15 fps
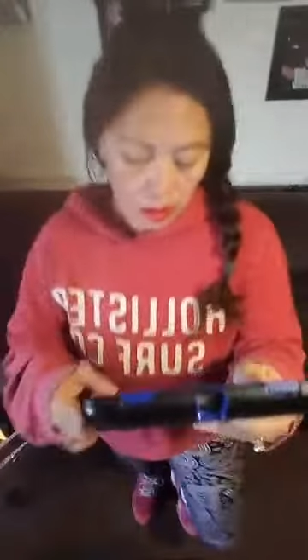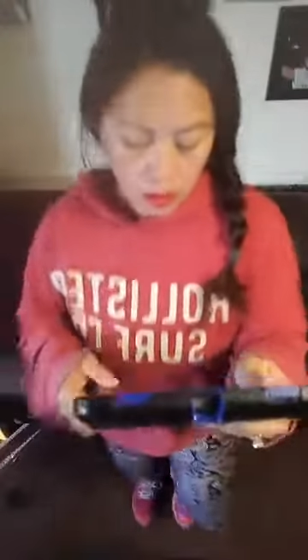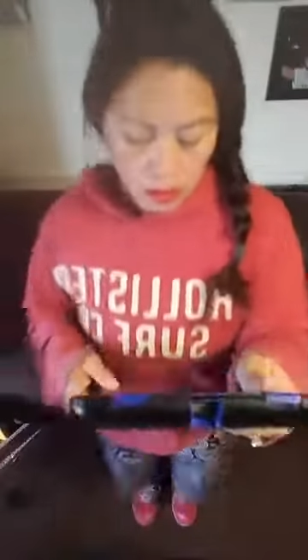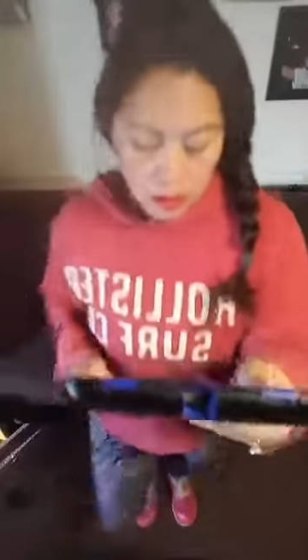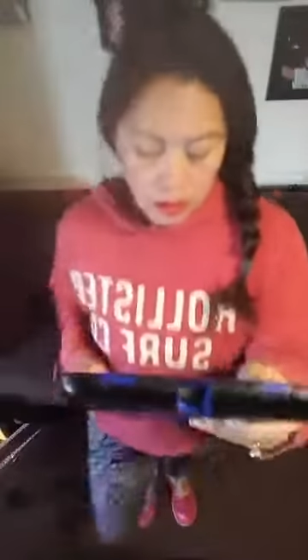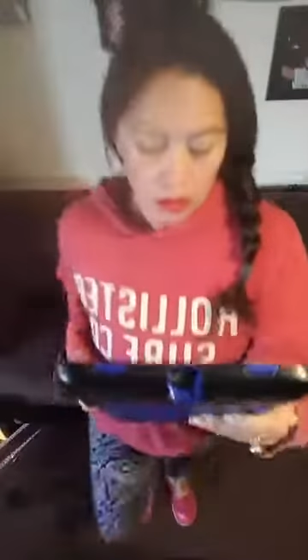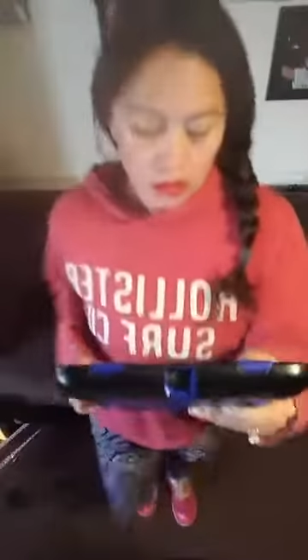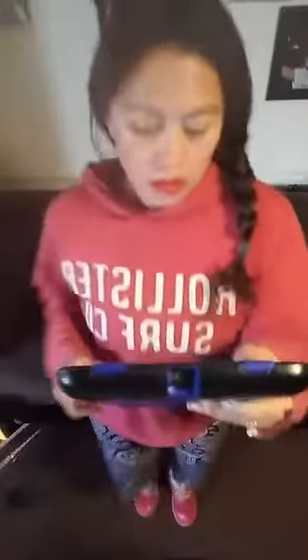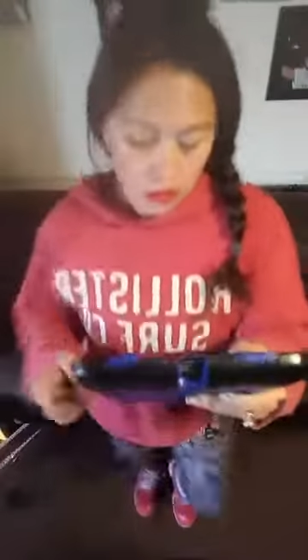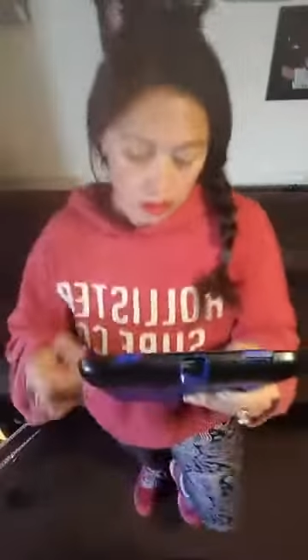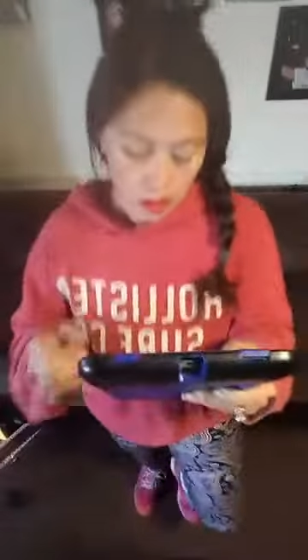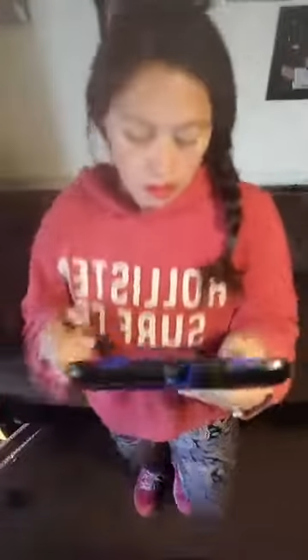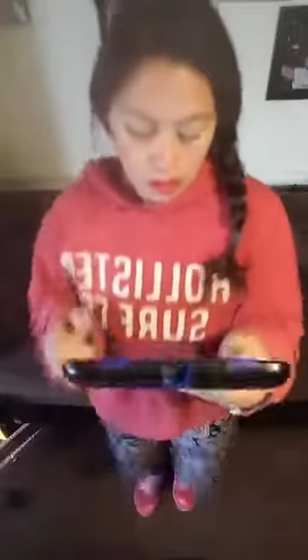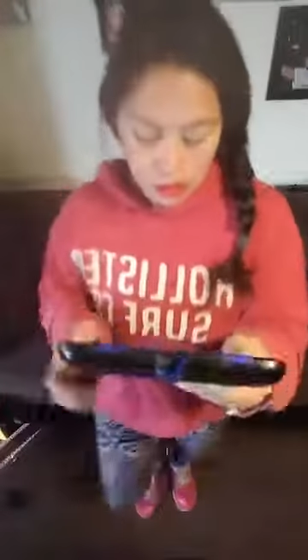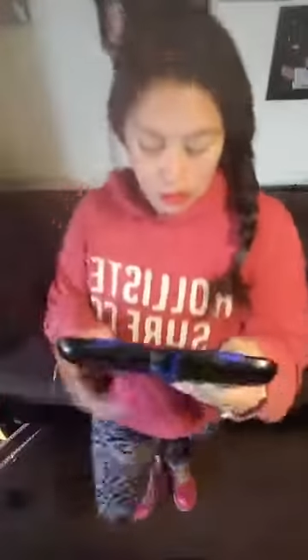is being
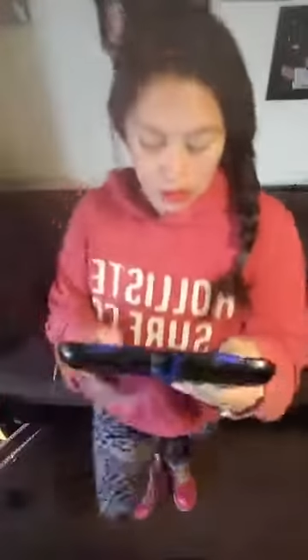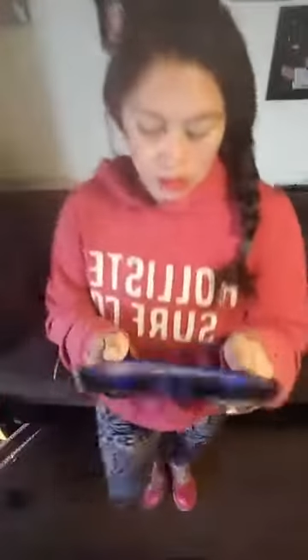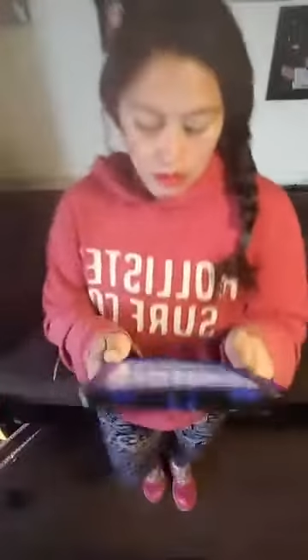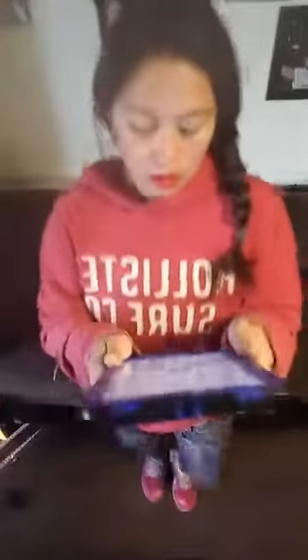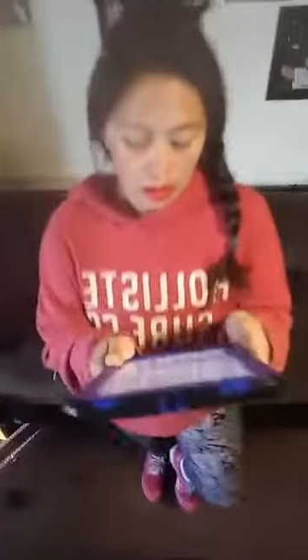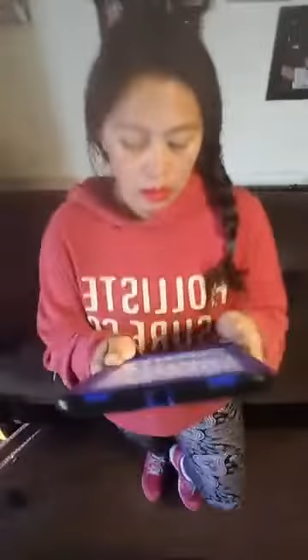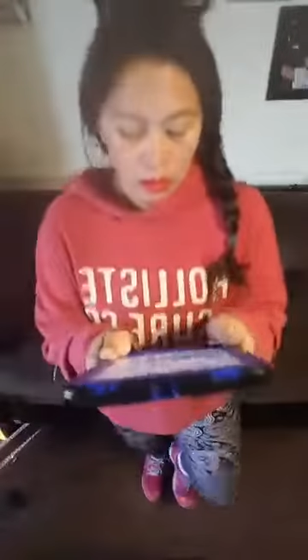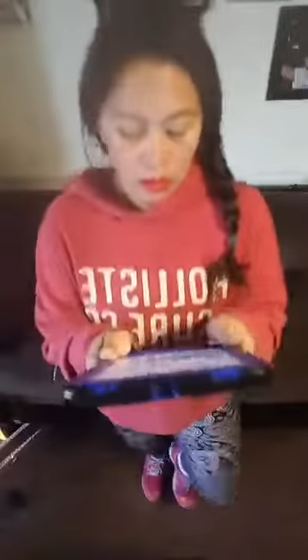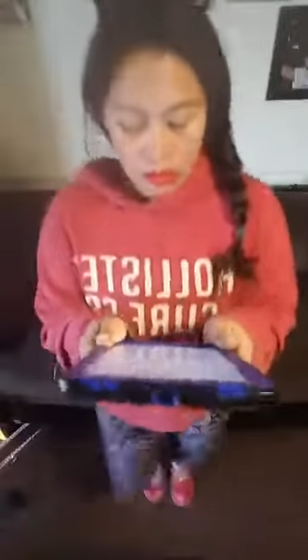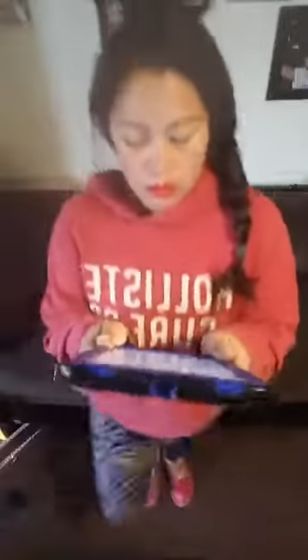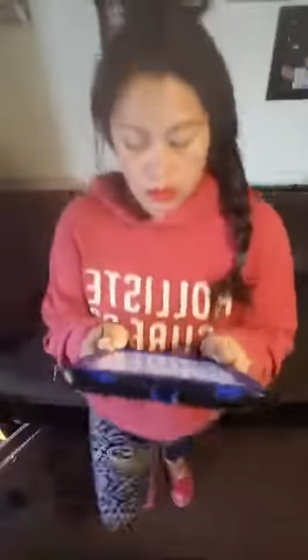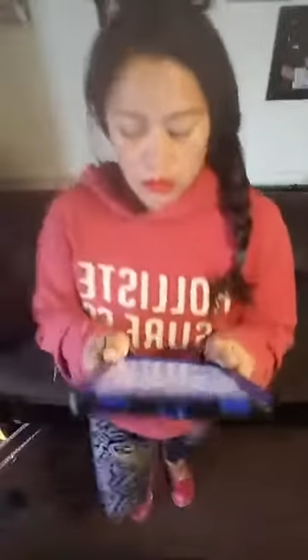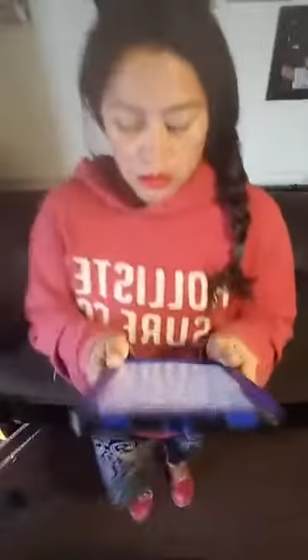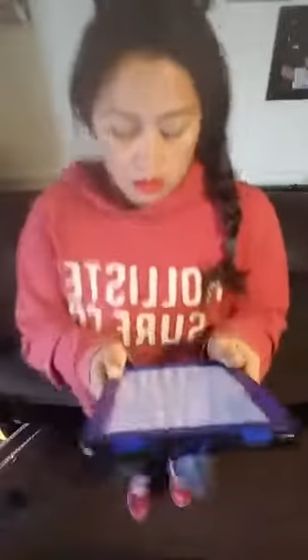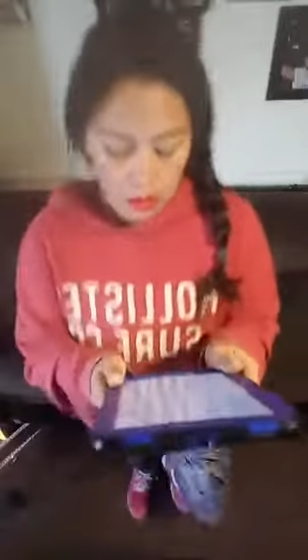sharpened and
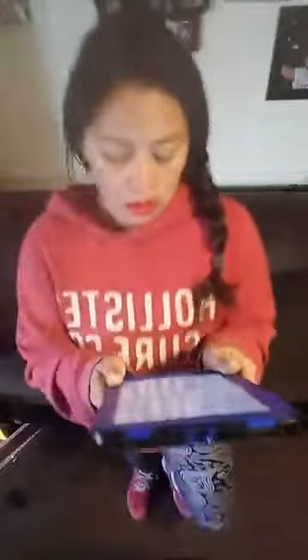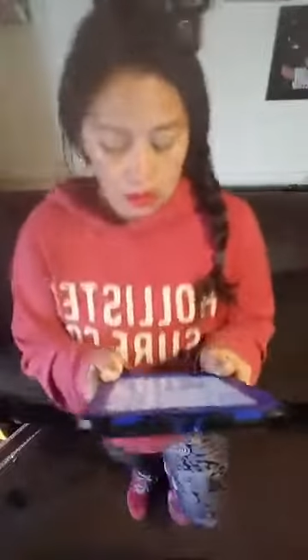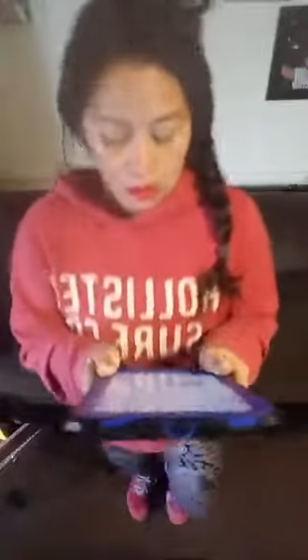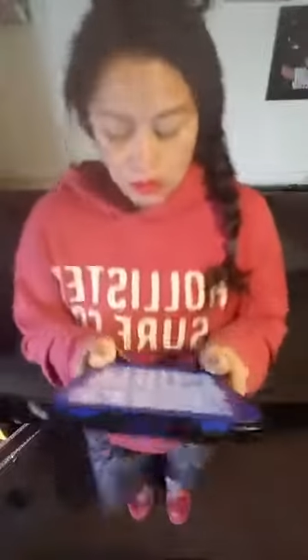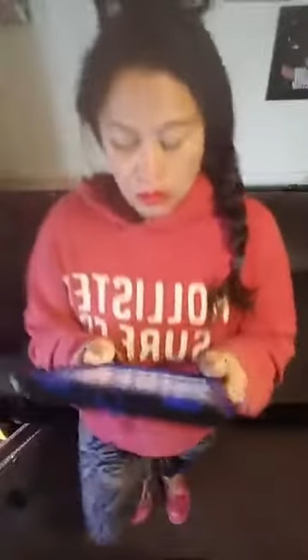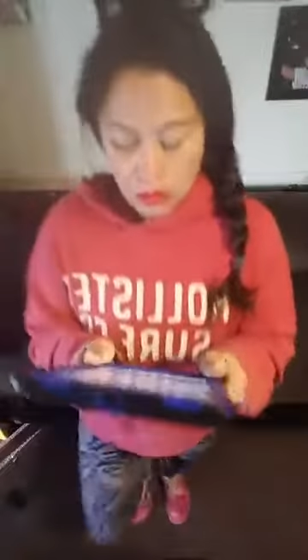polished.